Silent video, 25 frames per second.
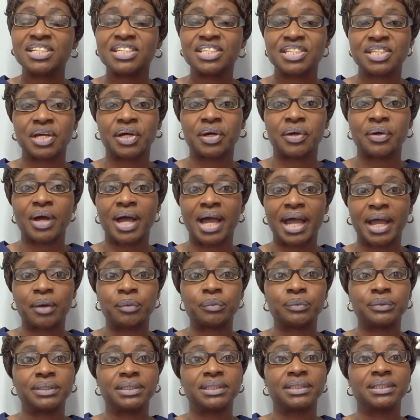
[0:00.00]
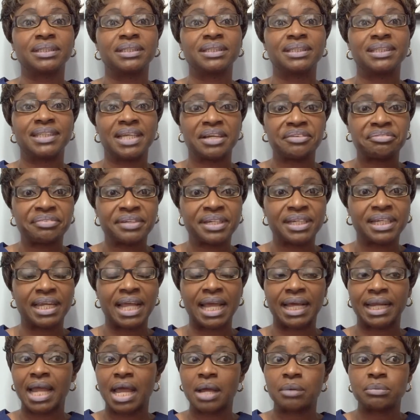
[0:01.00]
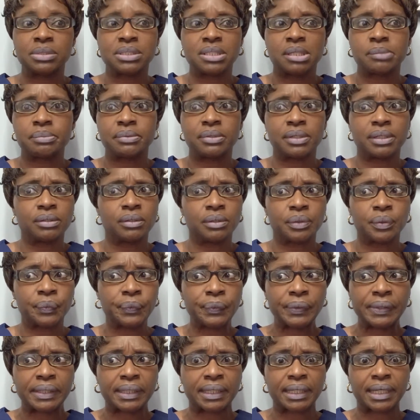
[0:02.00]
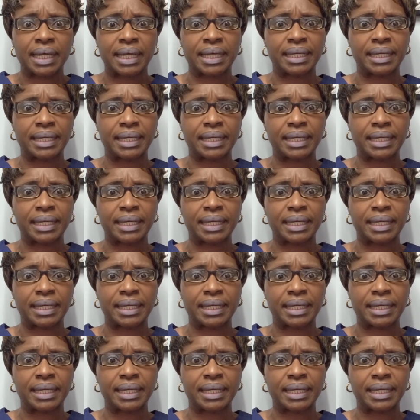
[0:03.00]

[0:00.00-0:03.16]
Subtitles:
So I would definitely, and I was able to go to work.